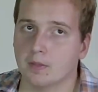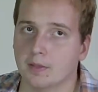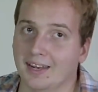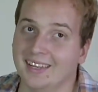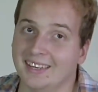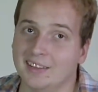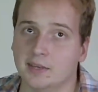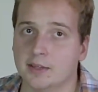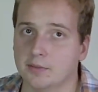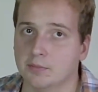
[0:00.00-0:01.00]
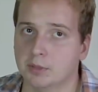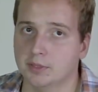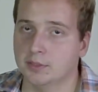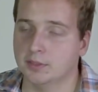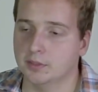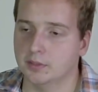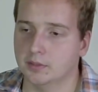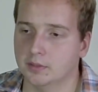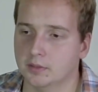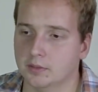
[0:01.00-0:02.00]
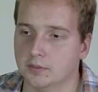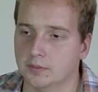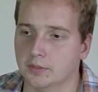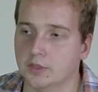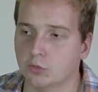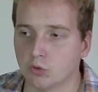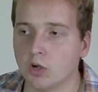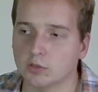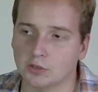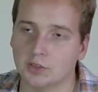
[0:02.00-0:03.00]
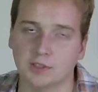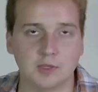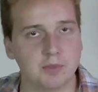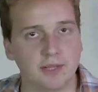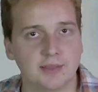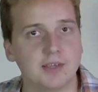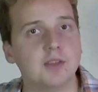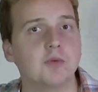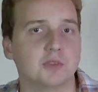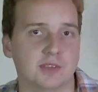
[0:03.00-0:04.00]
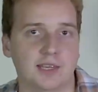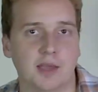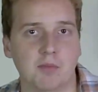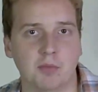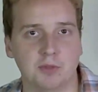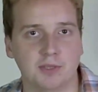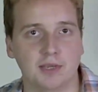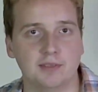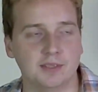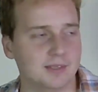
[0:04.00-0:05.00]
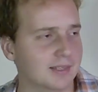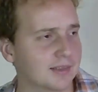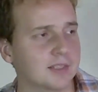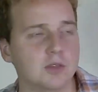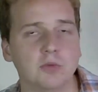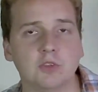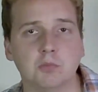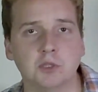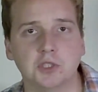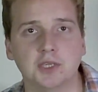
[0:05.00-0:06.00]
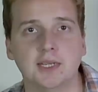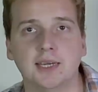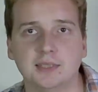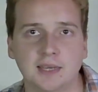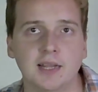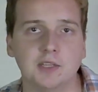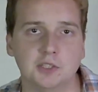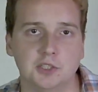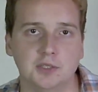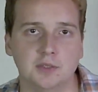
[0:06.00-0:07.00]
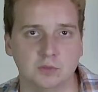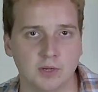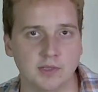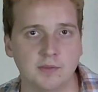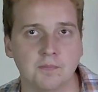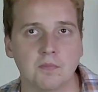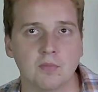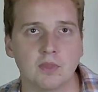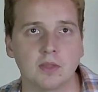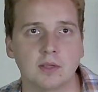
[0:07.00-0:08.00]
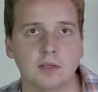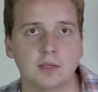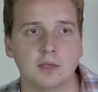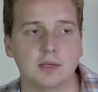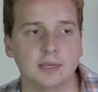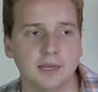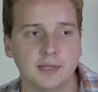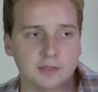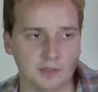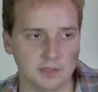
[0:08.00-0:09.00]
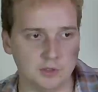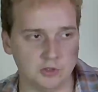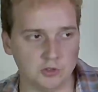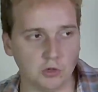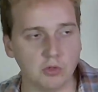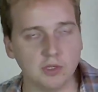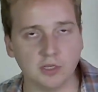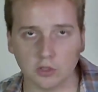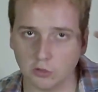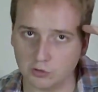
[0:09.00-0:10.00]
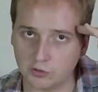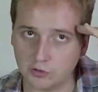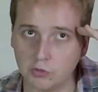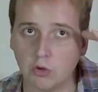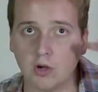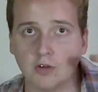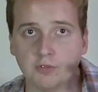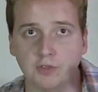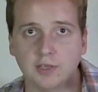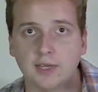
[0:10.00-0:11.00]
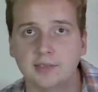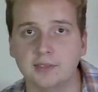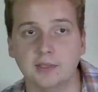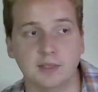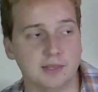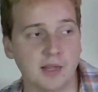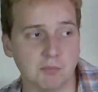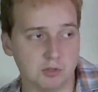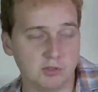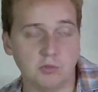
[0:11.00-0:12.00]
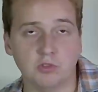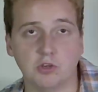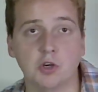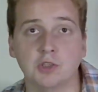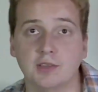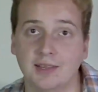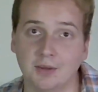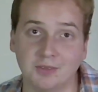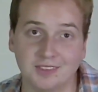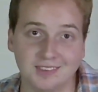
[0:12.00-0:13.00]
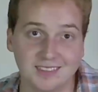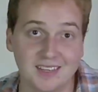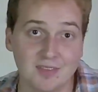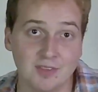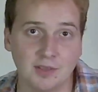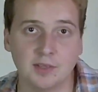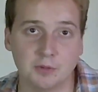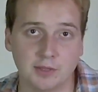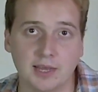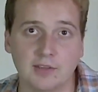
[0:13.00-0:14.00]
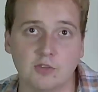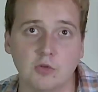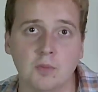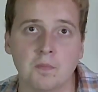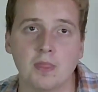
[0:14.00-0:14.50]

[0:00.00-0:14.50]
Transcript: And I get that, but it's wrong to look at them like they're the ones that came up with the idea. Like, they're the ones pushing an ideology, right? Again, it just totally closes you off to the idea that that person was hurt and they were deceived, they were lied to,